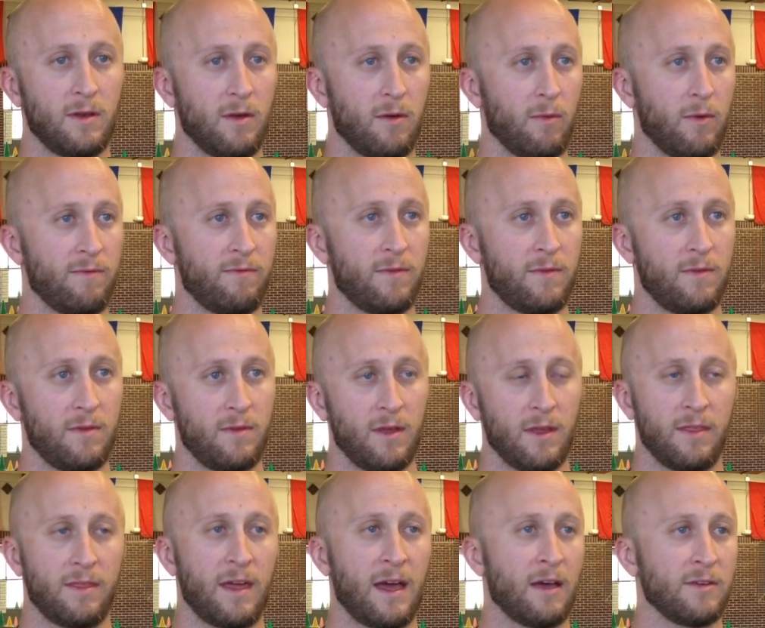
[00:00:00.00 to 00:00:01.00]
we've
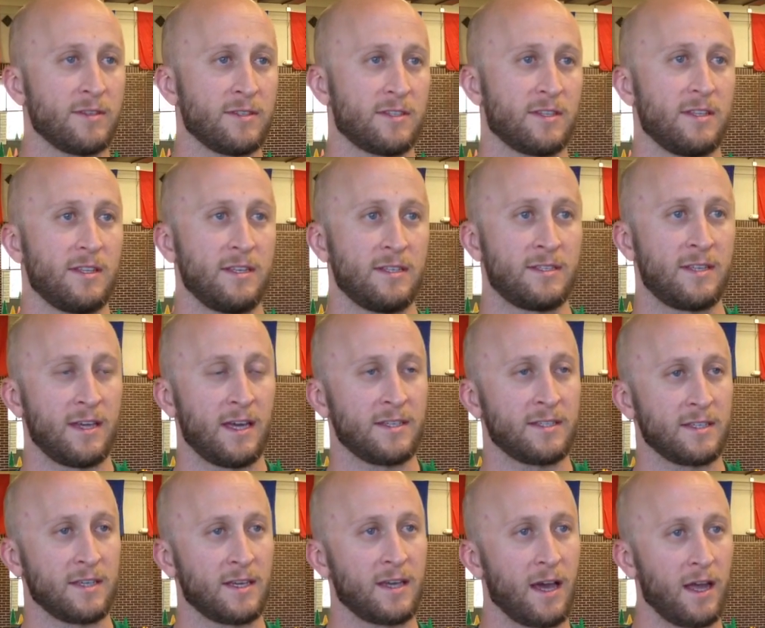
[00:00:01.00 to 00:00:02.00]
done thousands of these
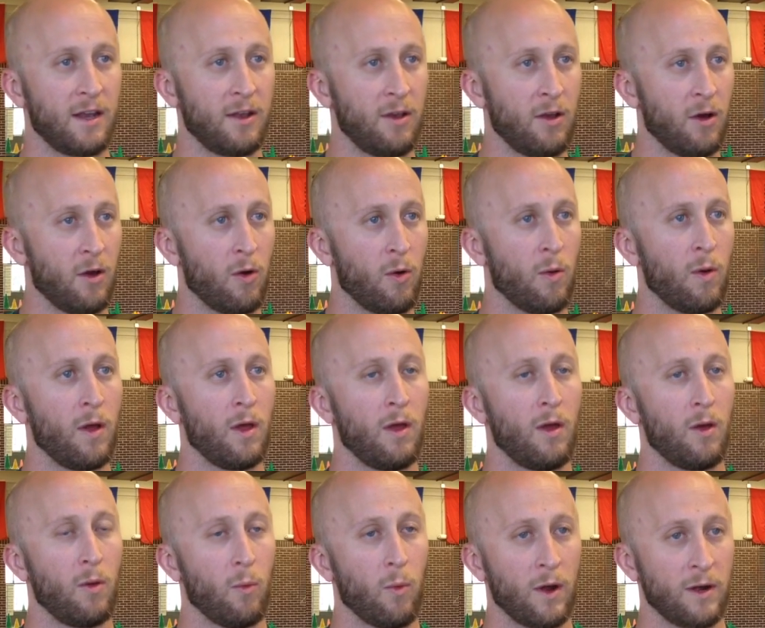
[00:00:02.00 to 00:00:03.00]
tests and kind of know
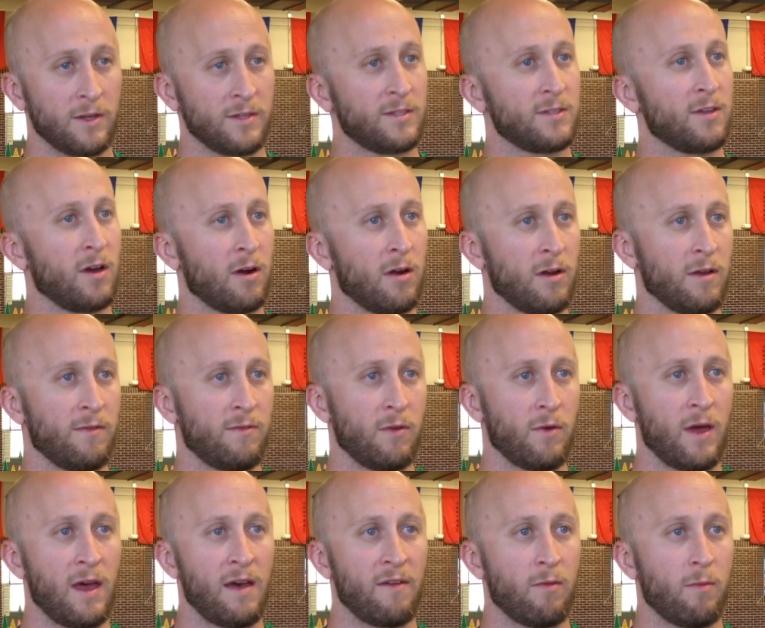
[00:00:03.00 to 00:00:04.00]
where to start if you
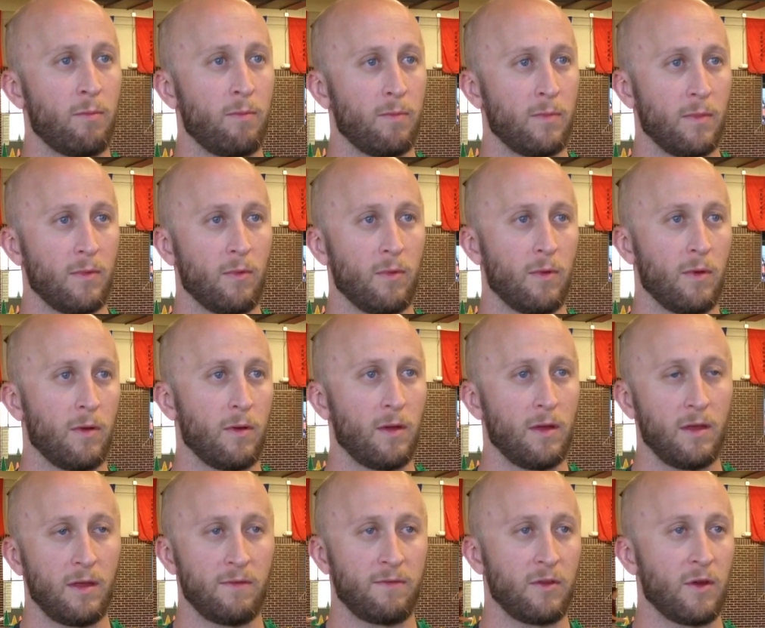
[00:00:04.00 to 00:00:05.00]
have
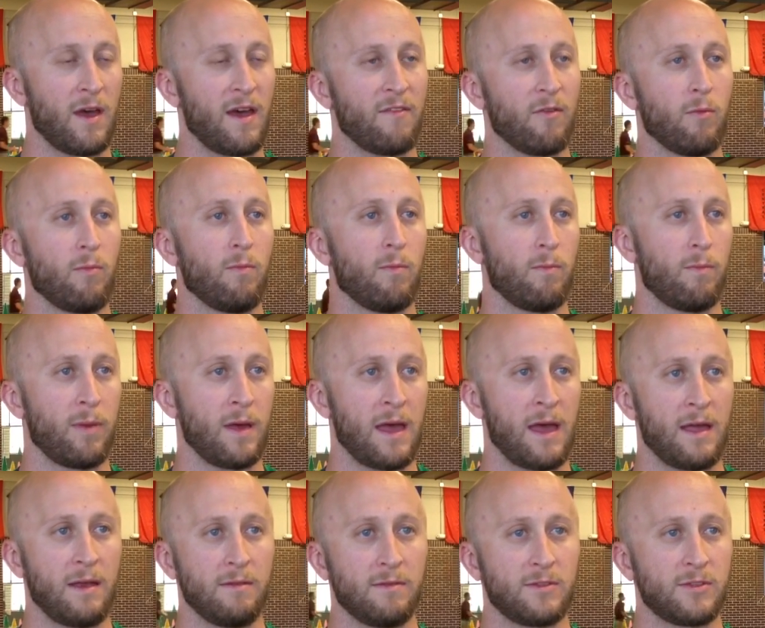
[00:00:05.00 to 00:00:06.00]
a
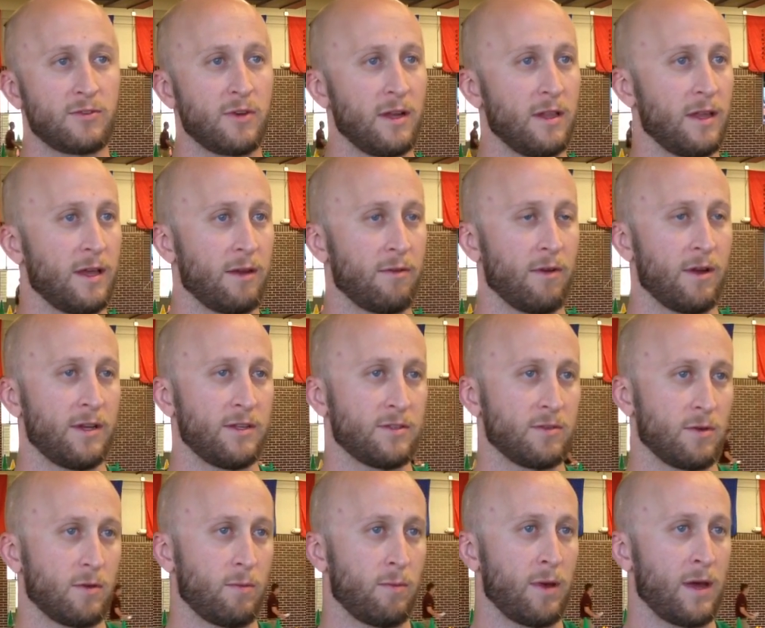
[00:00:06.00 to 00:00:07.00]
bad straight leg raise
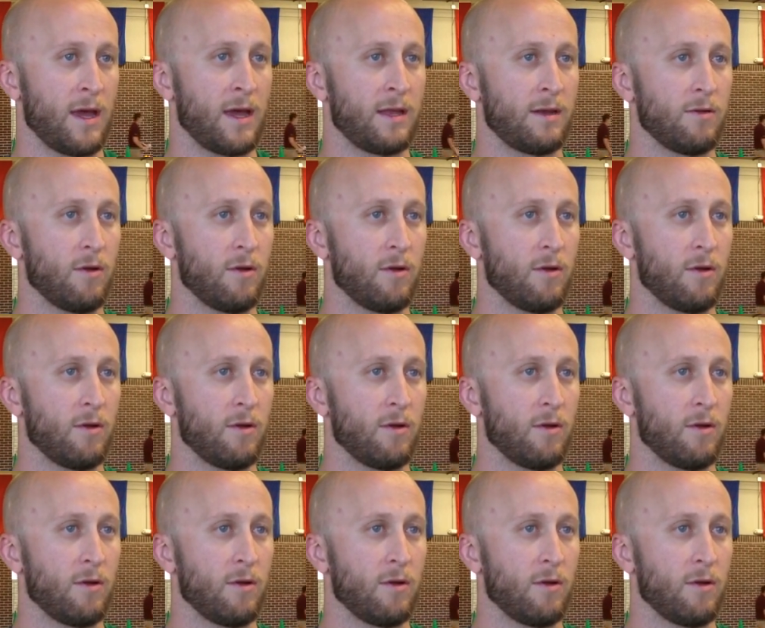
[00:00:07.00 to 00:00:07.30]
or a bad